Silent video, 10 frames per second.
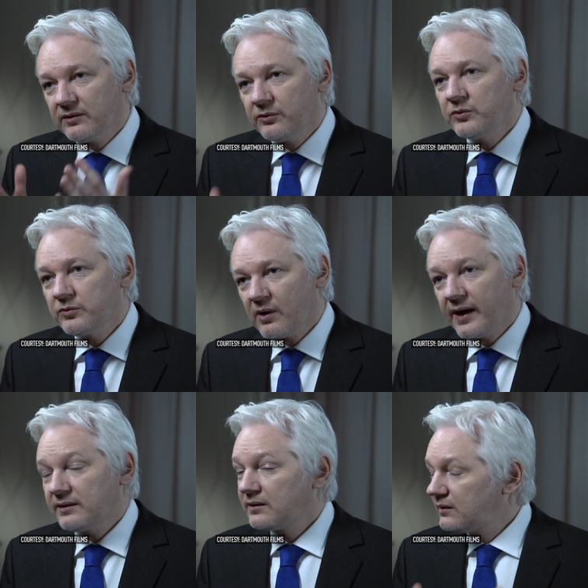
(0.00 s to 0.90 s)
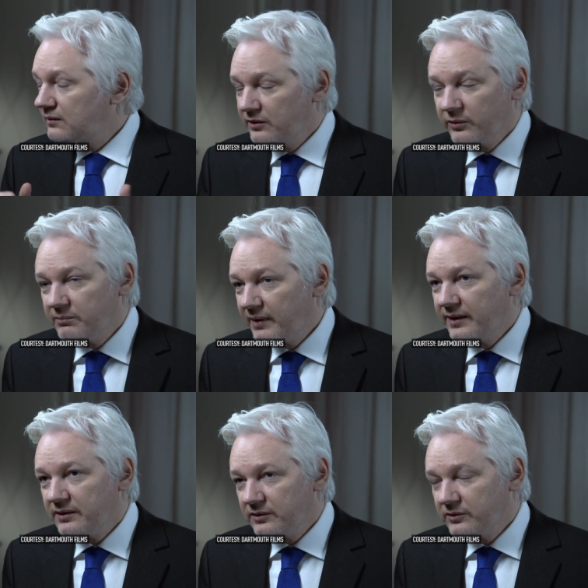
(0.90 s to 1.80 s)
Who's right? The UN made
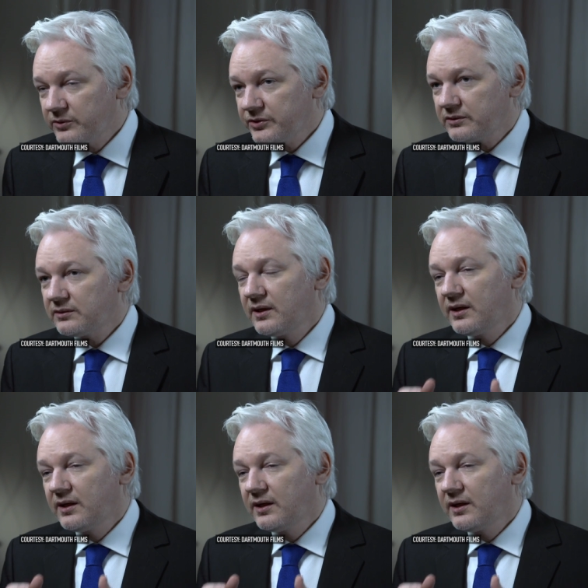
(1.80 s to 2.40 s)
a conclusion.